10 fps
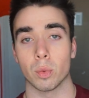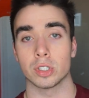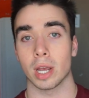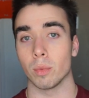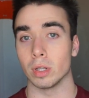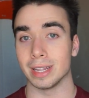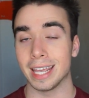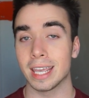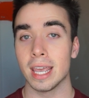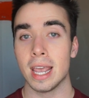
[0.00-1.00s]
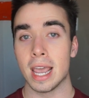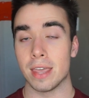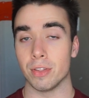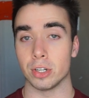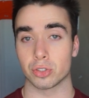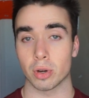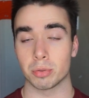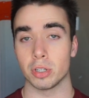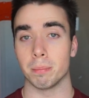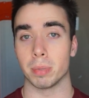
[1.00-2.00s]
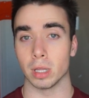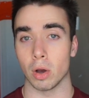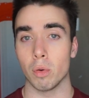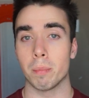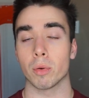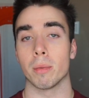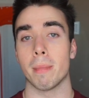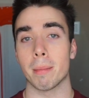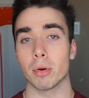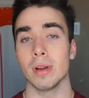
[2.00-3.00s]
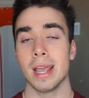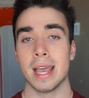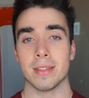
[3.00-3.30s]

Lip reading: which I will link in the description below, but remember,